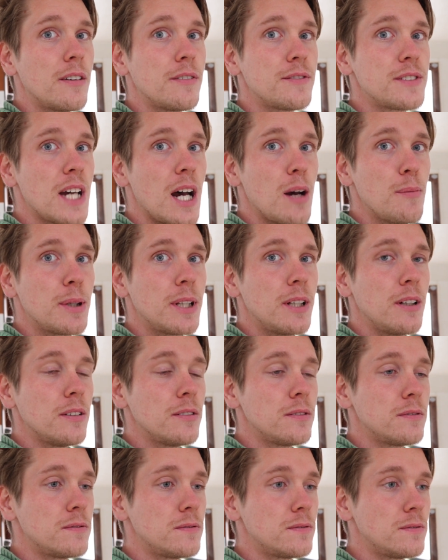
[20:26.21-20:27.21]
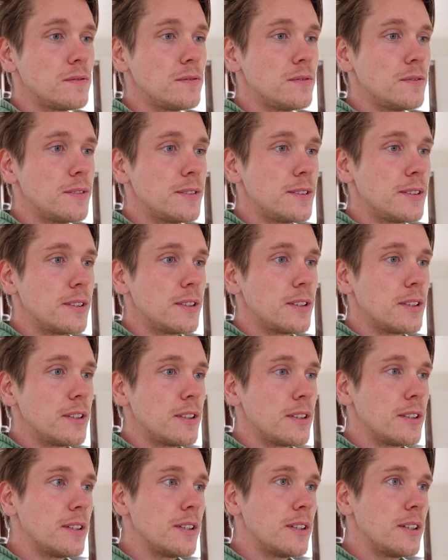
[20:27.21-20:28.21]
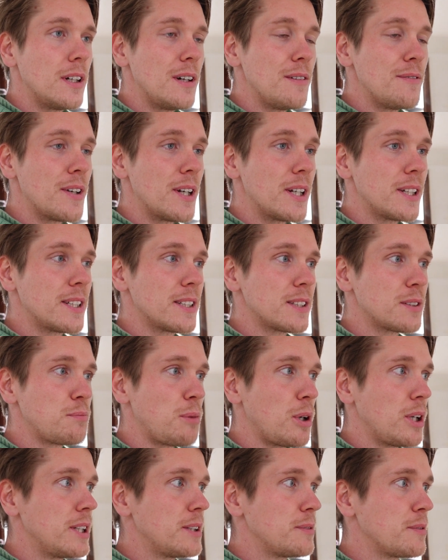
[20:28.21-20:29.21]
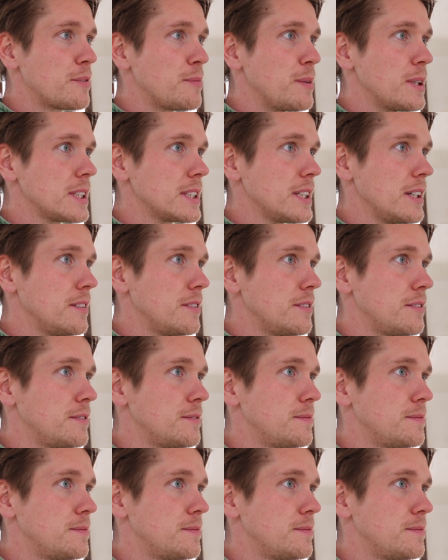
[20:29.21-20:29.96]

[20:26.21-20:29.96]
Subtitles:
of tabbing on. I'm very disappointed with myself.